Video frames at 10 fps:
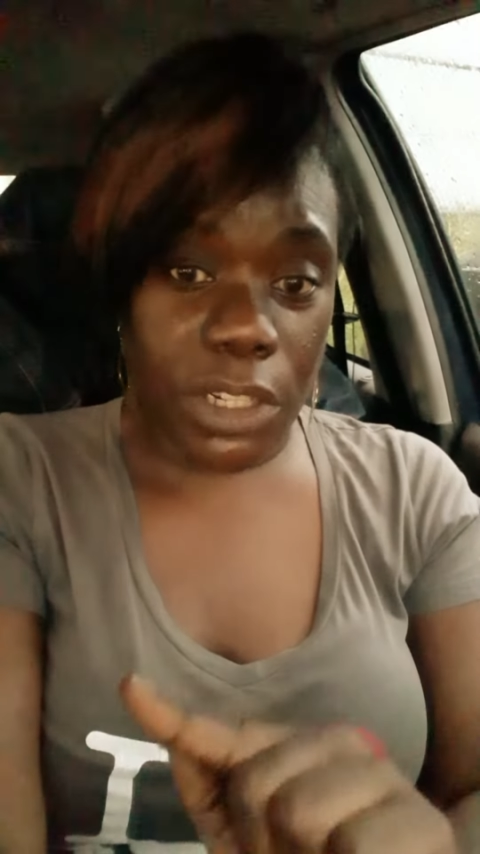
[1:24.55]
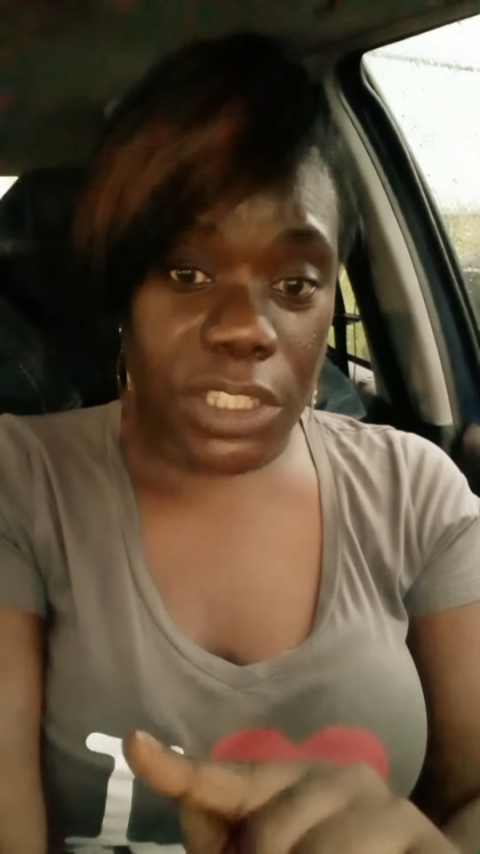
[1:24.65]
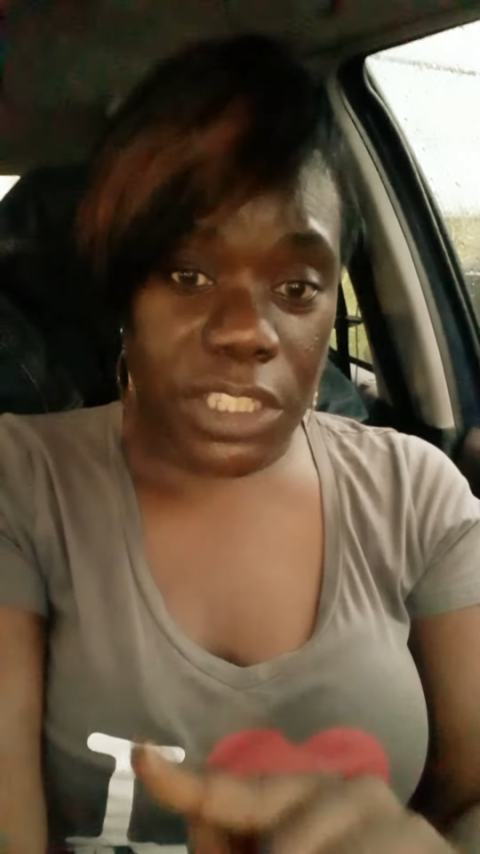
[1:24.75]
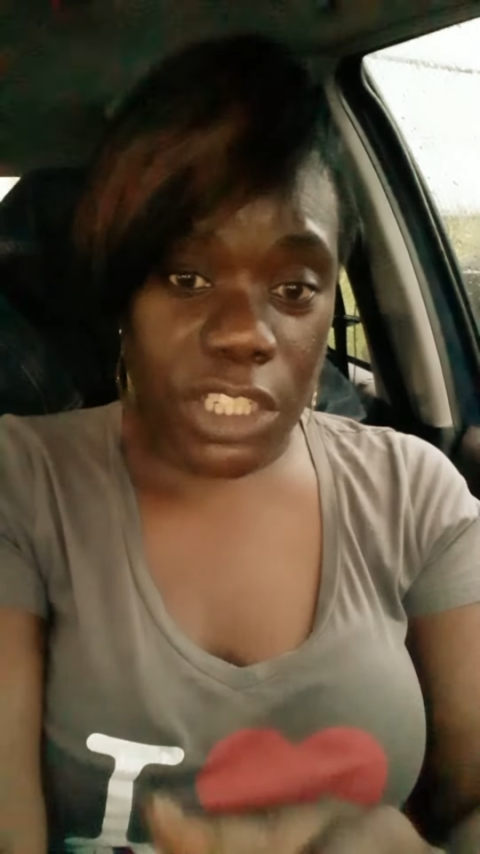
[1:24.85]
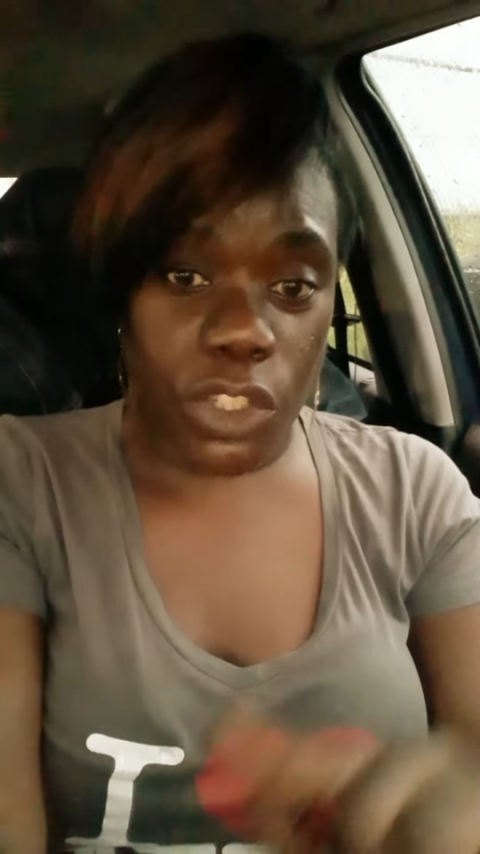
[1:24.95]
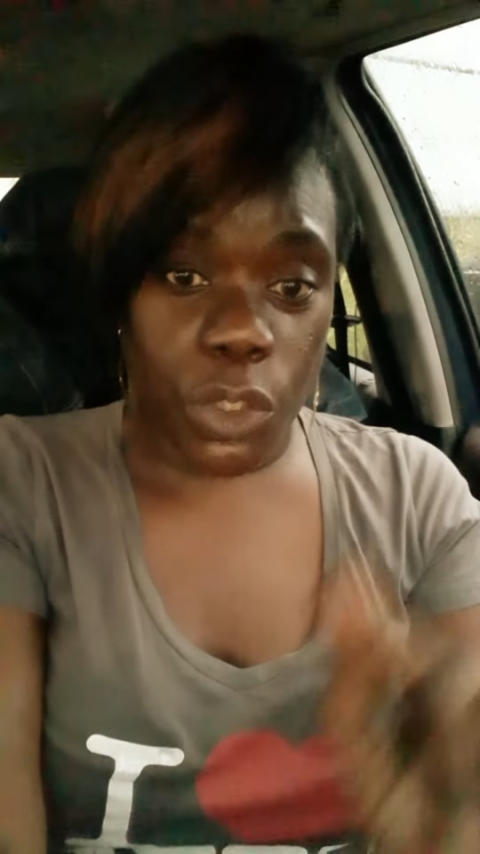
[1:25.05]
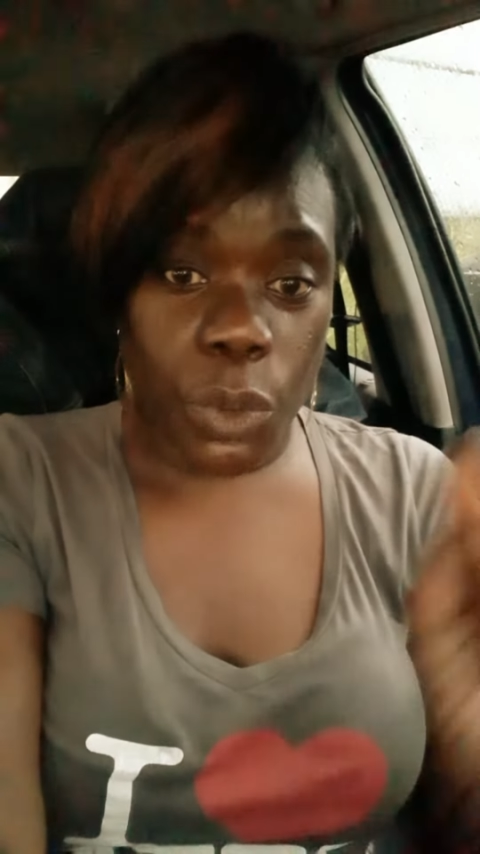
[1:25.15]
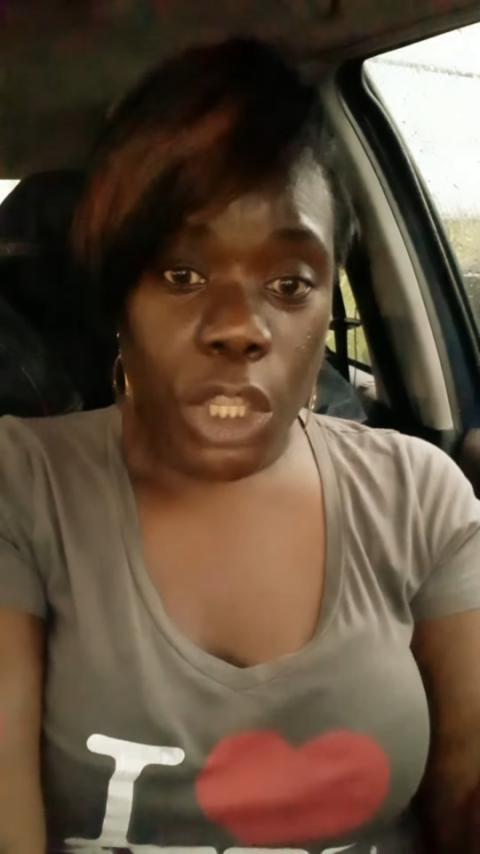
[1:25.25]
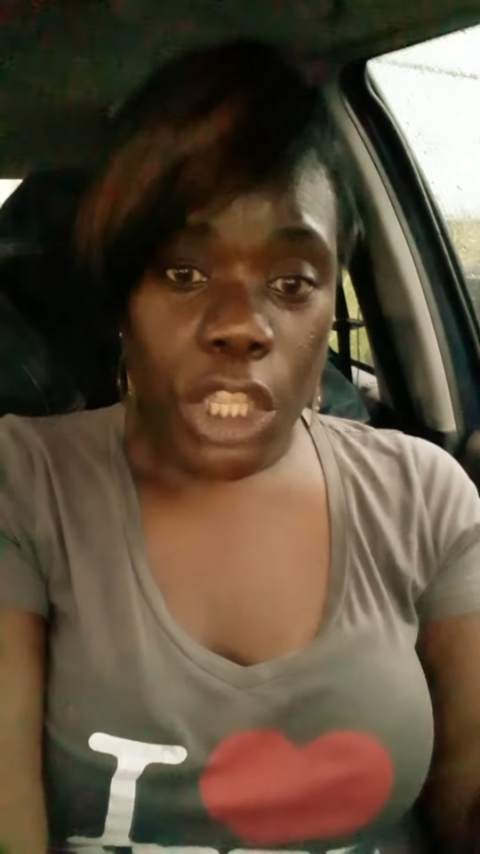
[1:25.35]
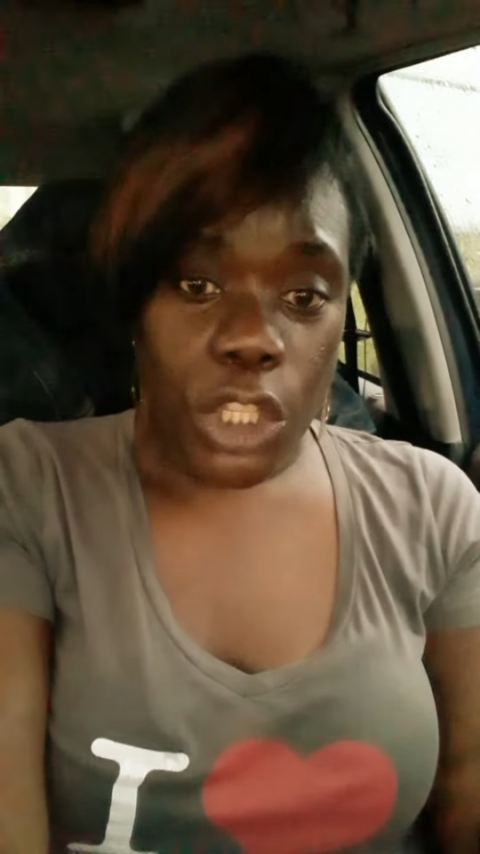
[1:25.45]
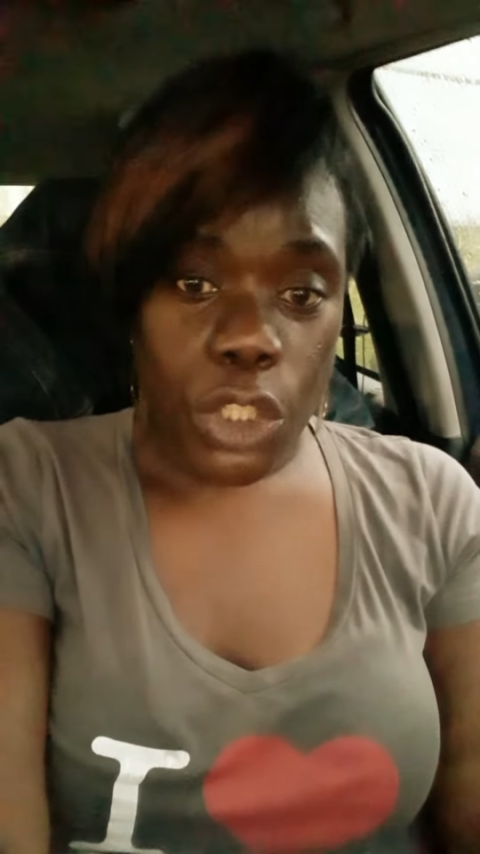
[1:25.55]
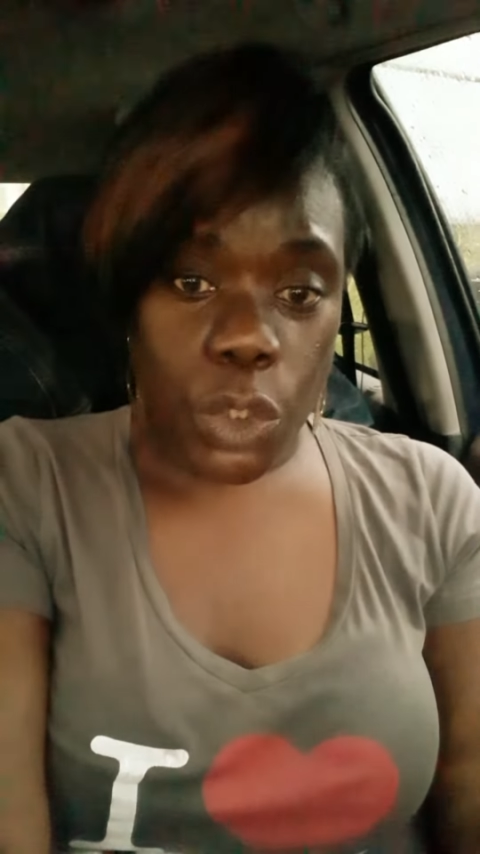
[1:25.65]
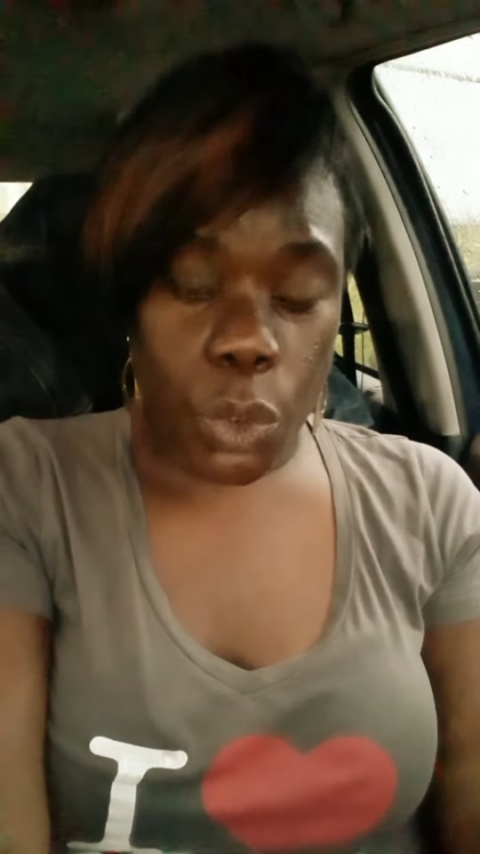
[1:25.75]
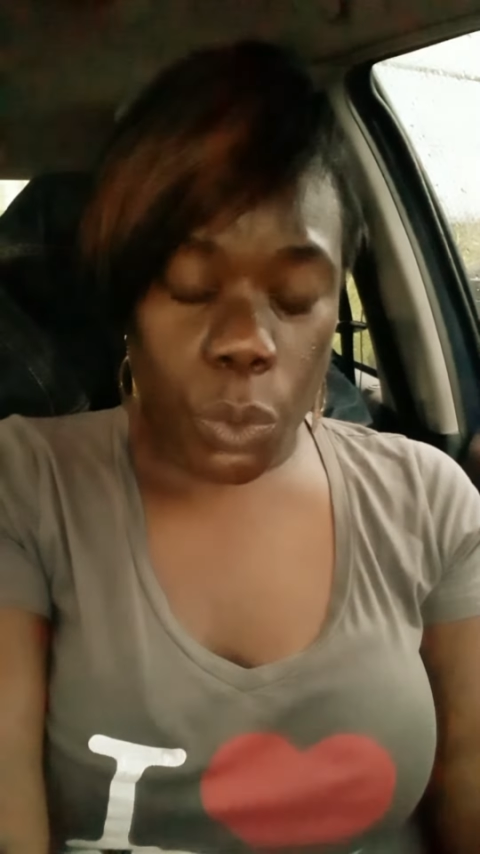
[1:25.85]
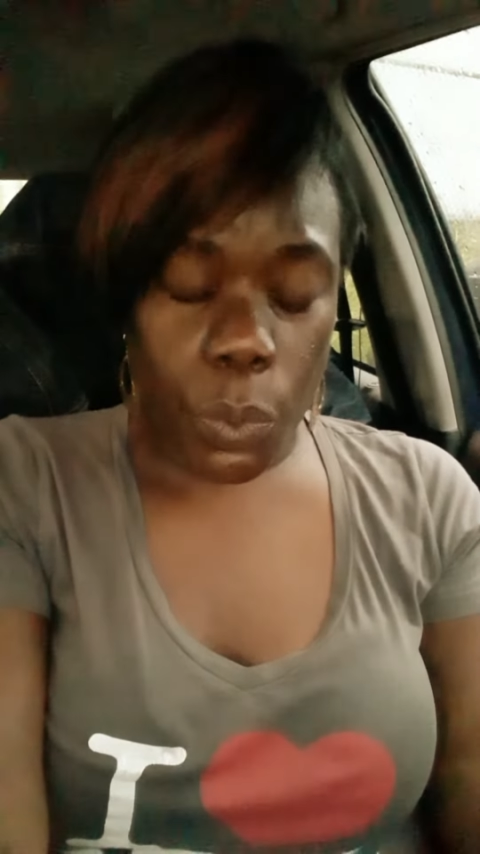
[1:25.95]
continue
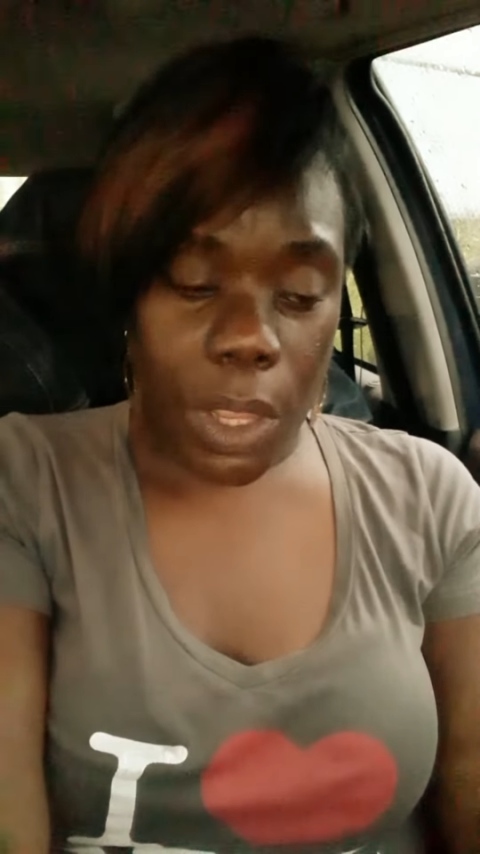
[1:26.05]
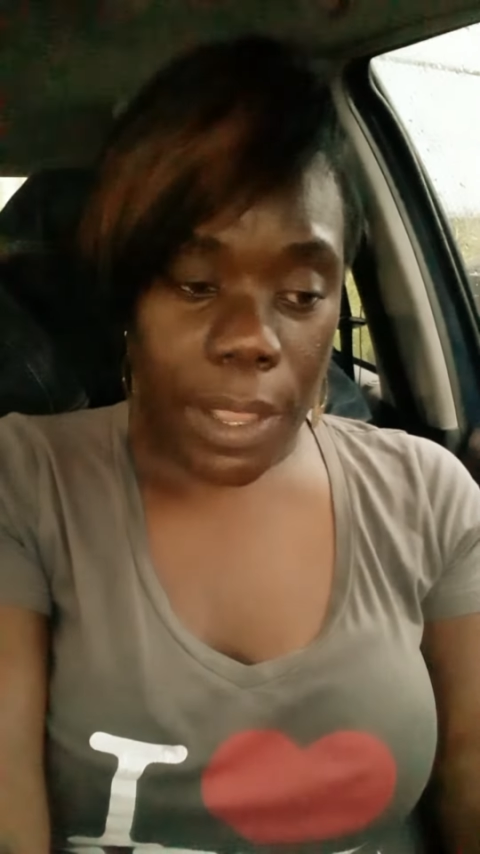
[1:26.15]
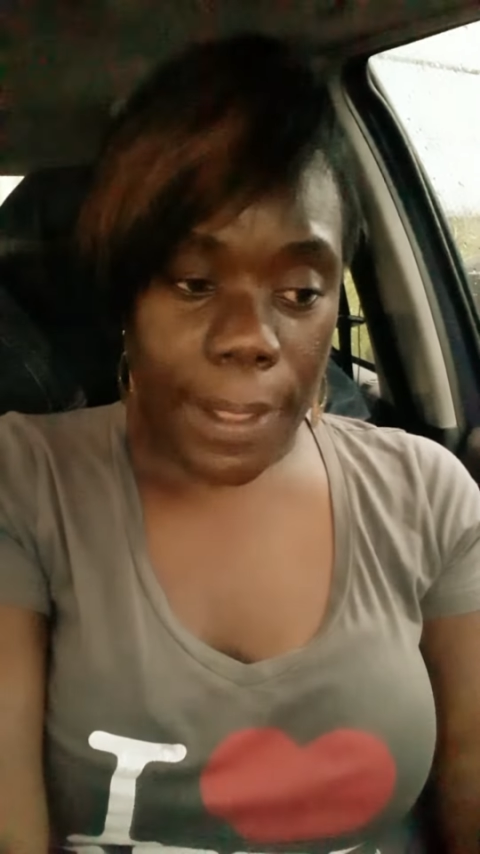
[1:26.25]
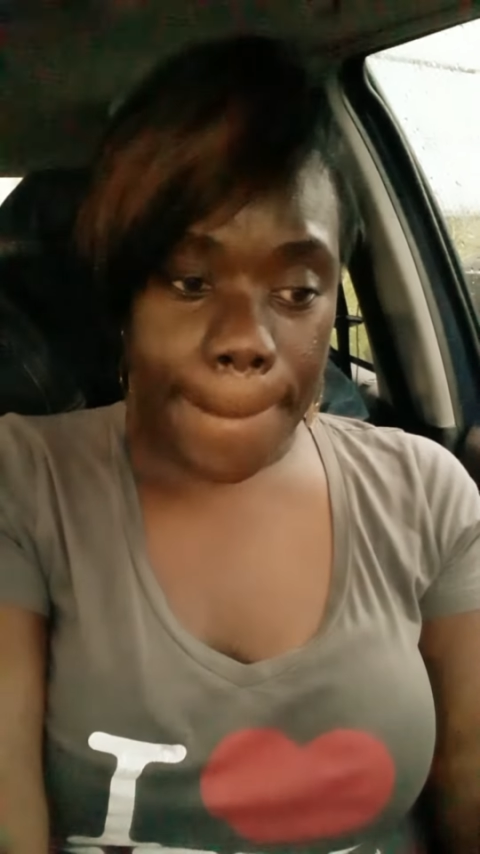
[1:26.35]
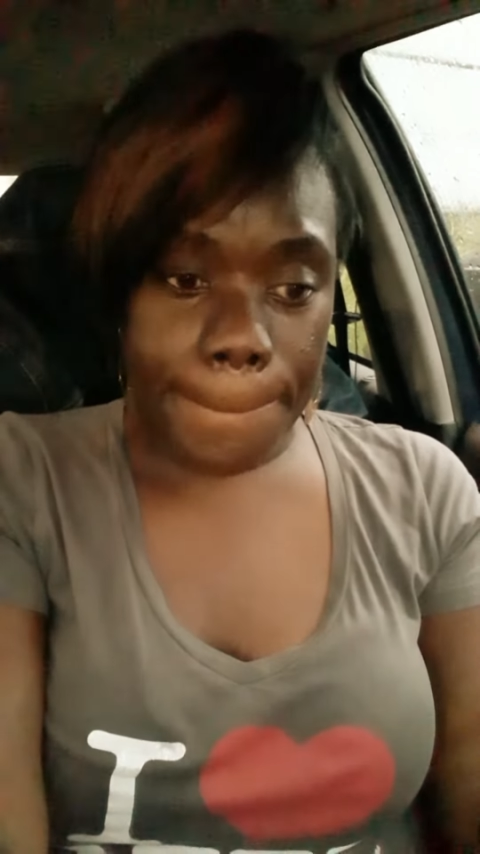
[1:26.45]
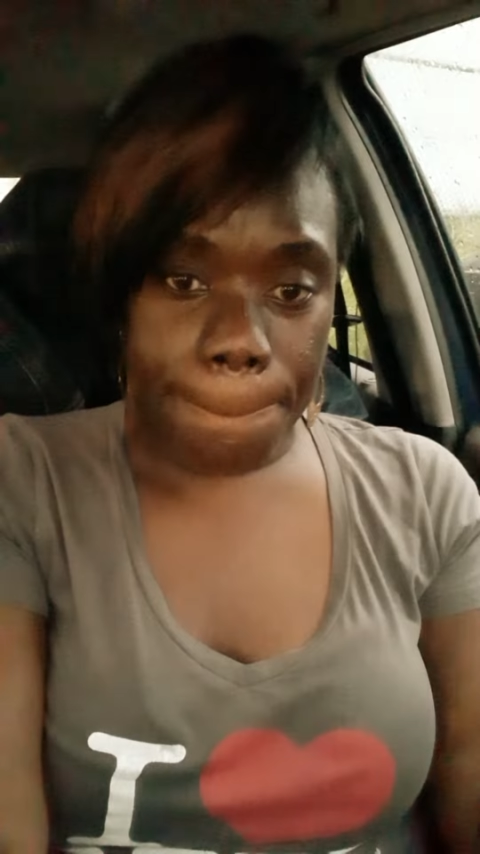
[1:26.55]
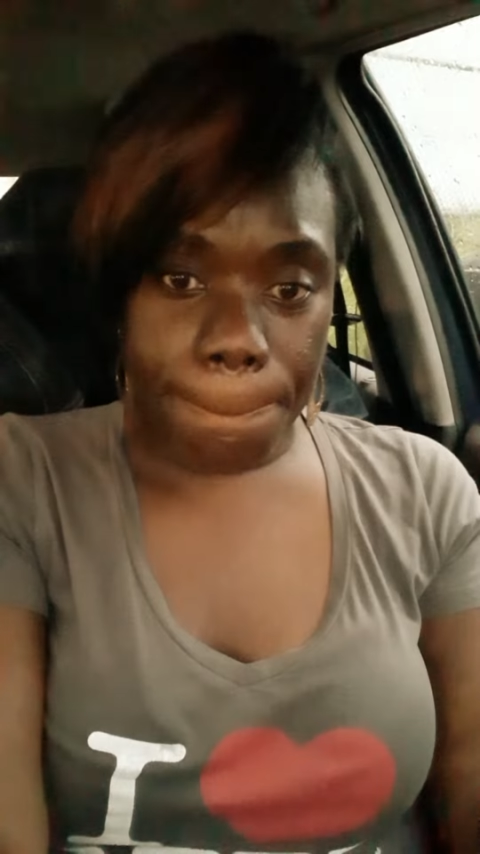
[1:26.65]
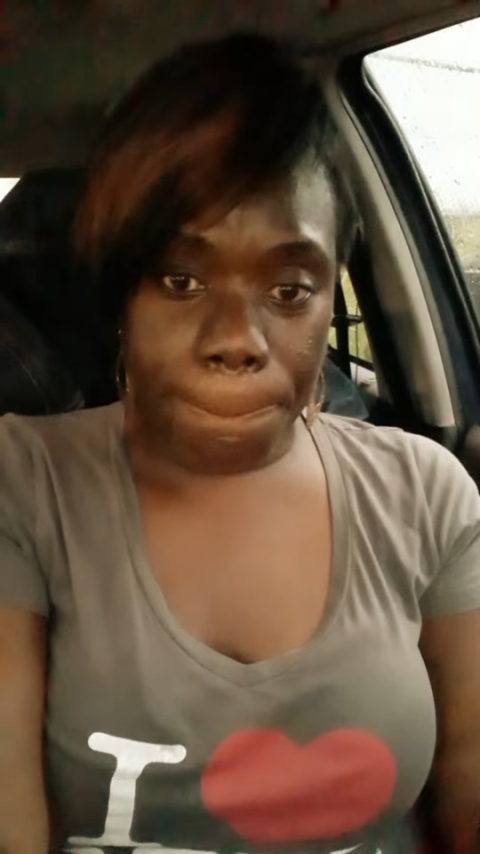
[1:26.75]
to um,